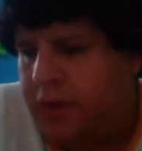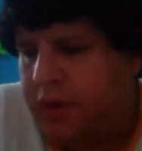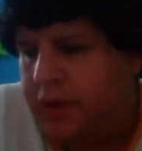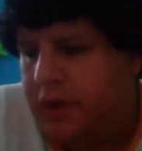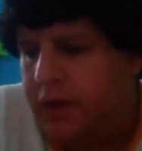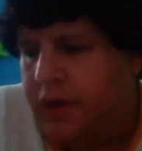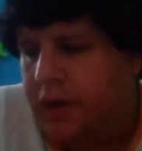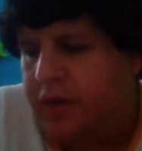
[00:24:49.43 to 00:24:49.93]

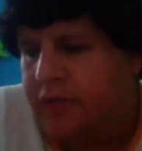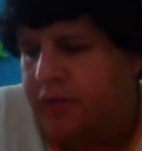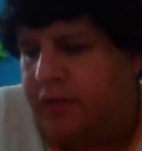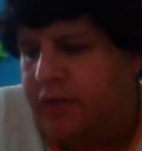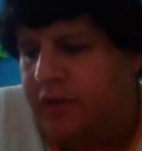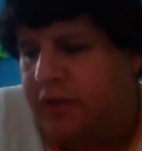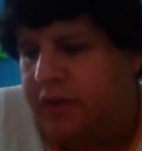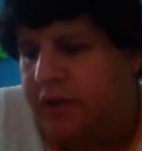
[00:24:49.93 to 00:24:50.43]
And I
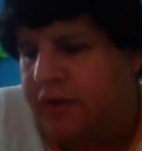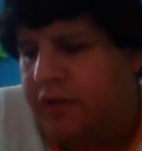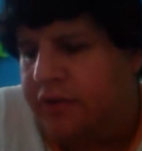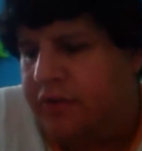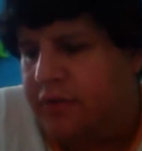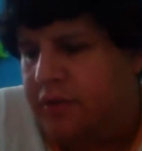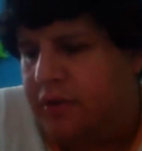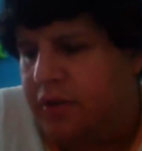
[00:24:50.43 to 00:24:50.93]
see it
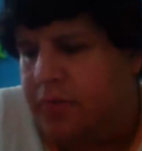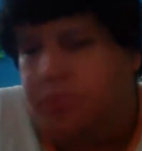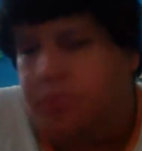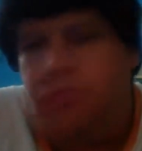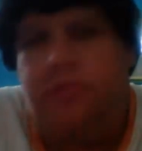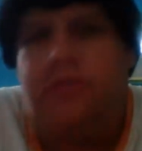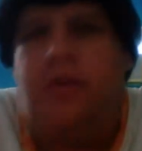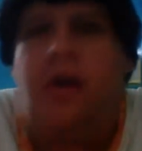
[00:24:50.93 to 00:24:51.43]
as a
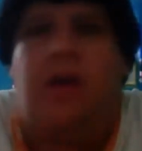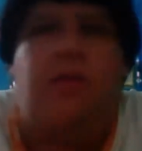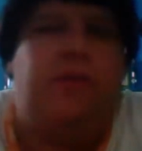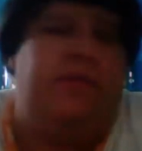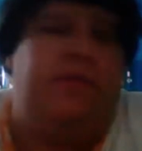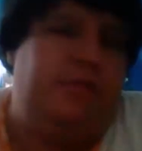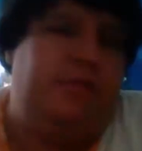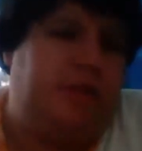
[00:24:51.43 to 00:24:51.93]

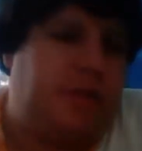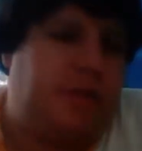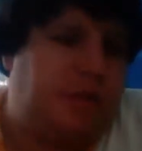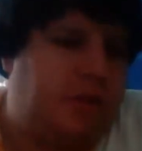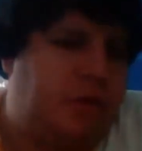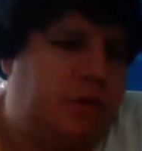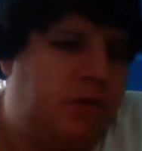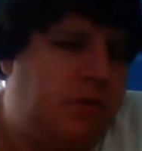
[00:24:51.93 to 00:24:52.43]
plutocracy, you
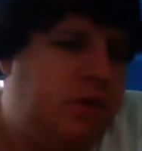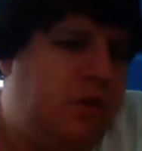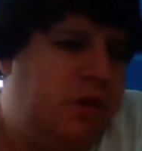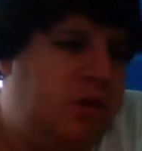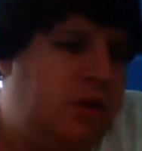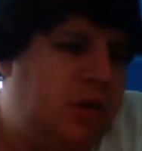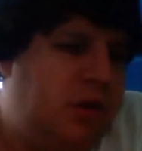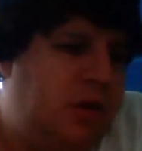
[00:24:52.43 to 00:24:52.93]
know,
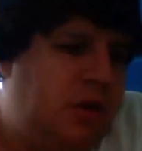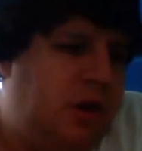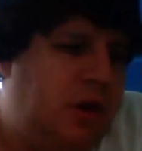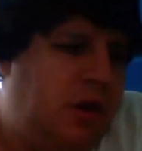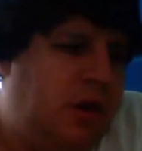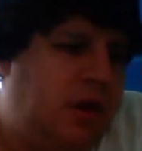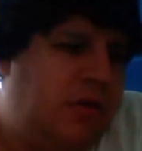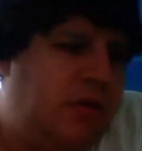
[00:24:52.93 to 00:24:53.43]

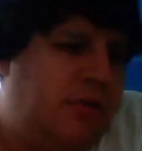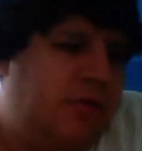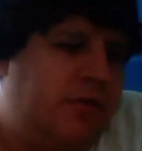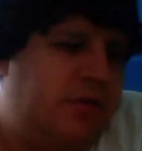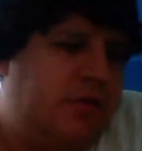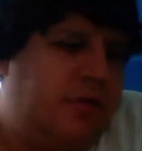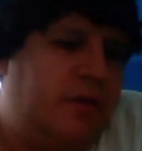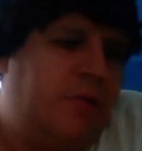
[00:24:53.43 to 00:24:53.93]

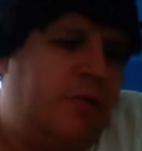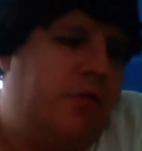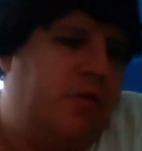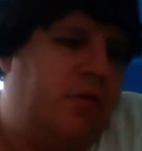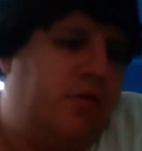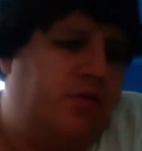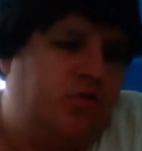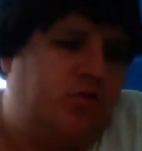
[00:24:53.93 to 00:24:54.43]
as them
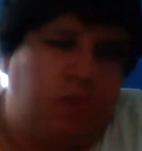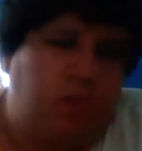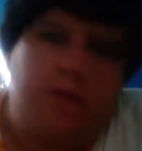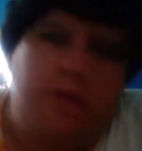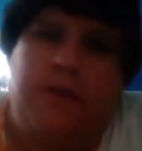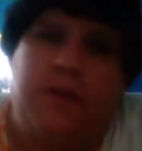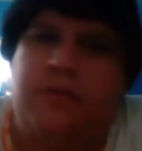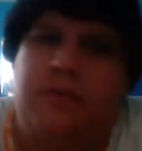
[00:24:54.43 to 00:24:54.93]

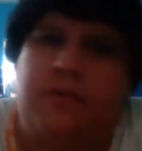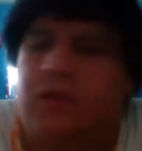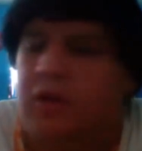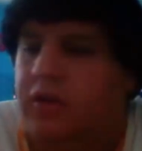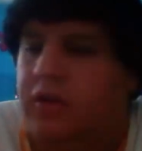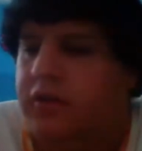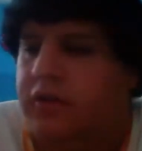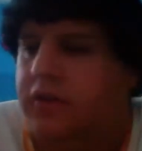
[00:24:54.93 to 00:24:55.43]
controlling us
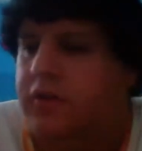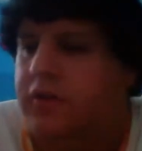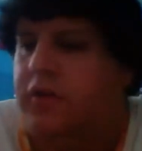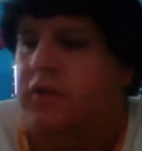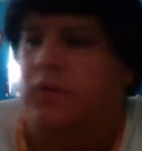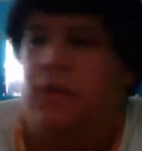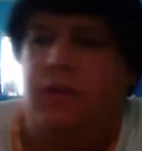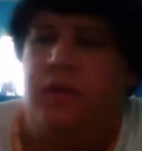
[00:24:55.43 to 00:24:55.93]
all, you
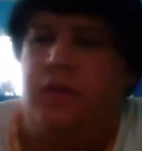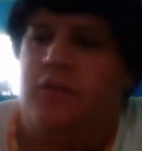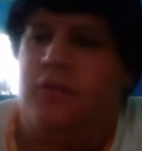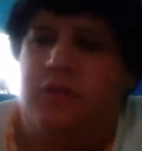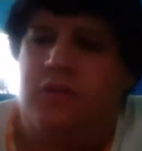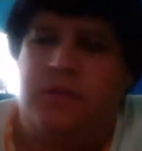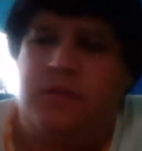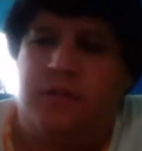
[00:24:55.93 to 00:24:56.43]
know, and
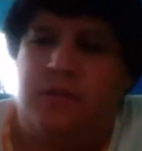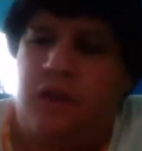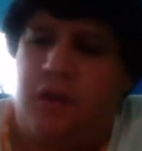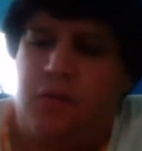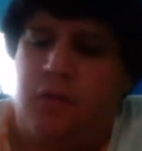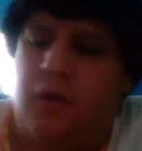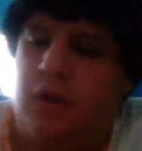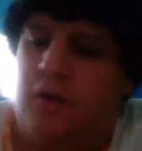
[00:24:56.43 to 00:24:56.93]
it's
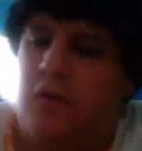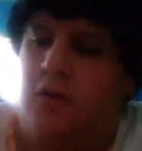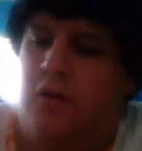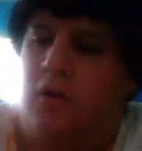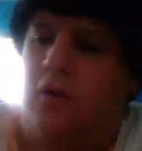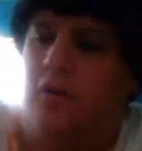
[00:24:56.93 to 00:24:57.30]
not right at all.